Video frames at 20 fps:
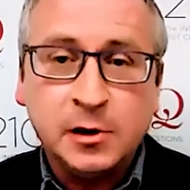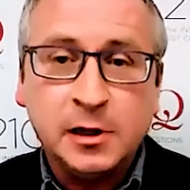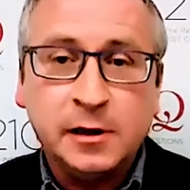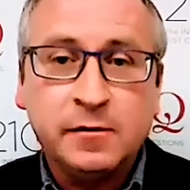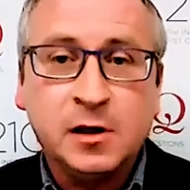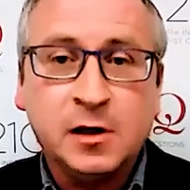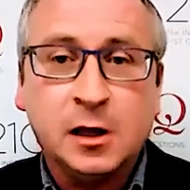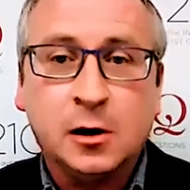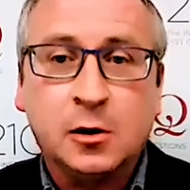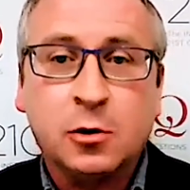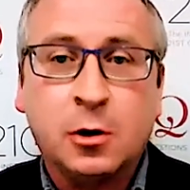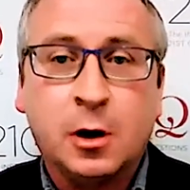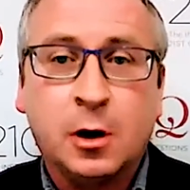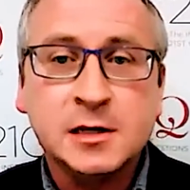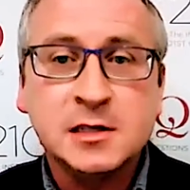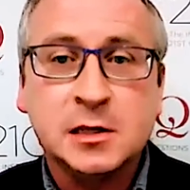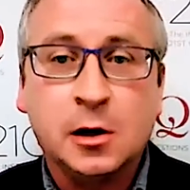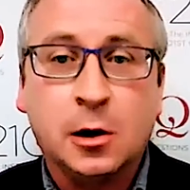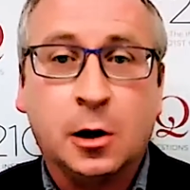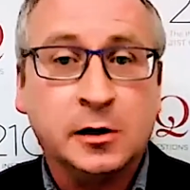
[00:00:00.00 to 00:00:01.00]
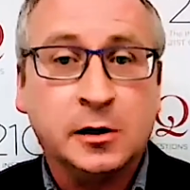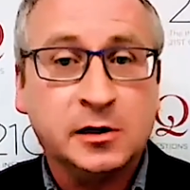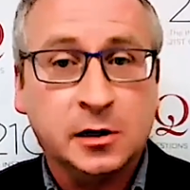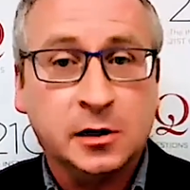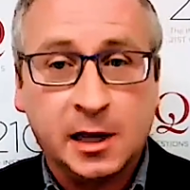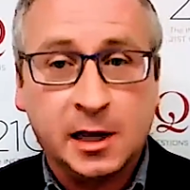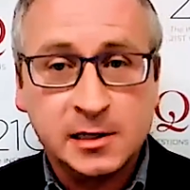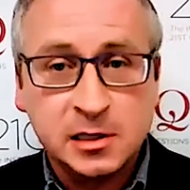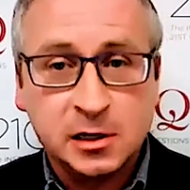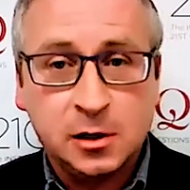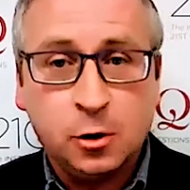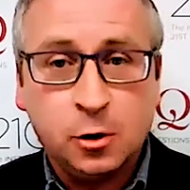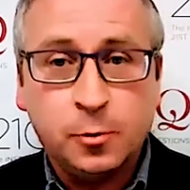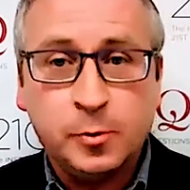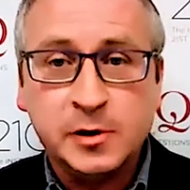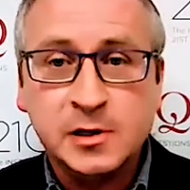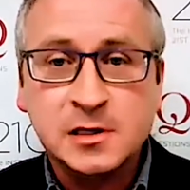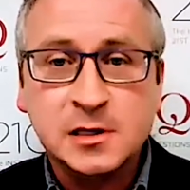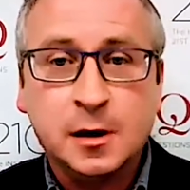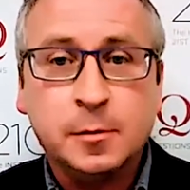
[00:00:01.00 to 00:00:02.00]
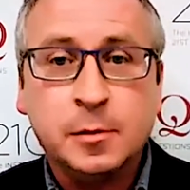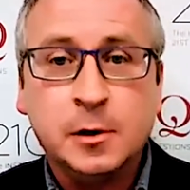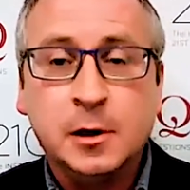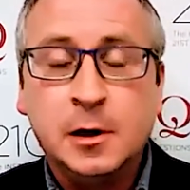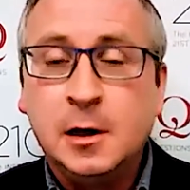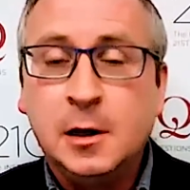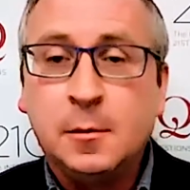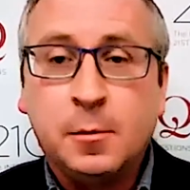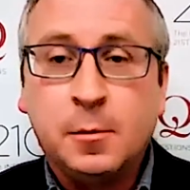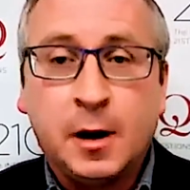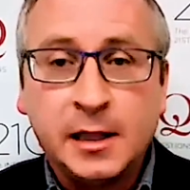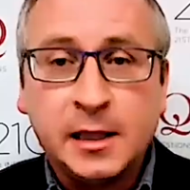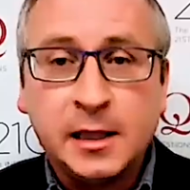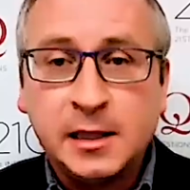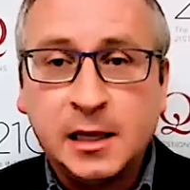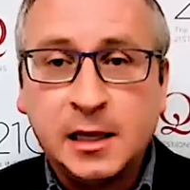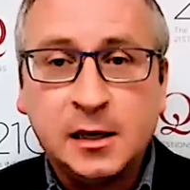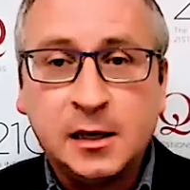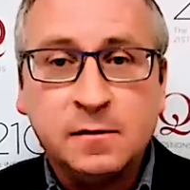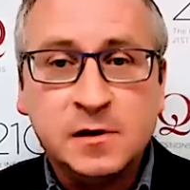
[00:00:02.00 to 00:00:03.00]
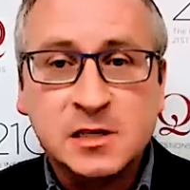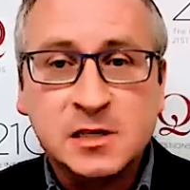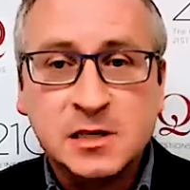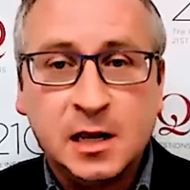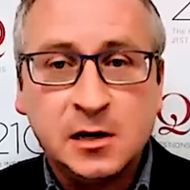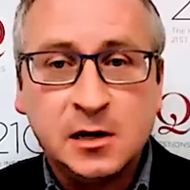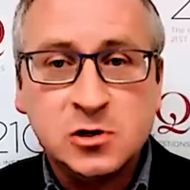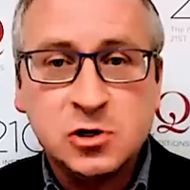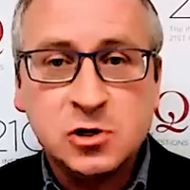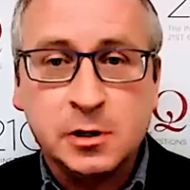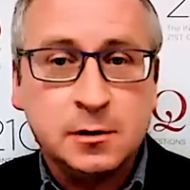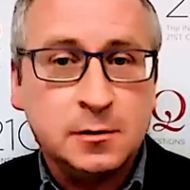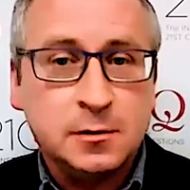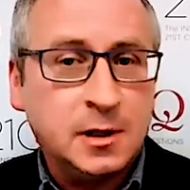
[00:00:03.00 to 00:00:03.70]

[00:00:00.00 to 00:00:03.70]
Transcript: living across the Arctic as it opens up by the end of the century.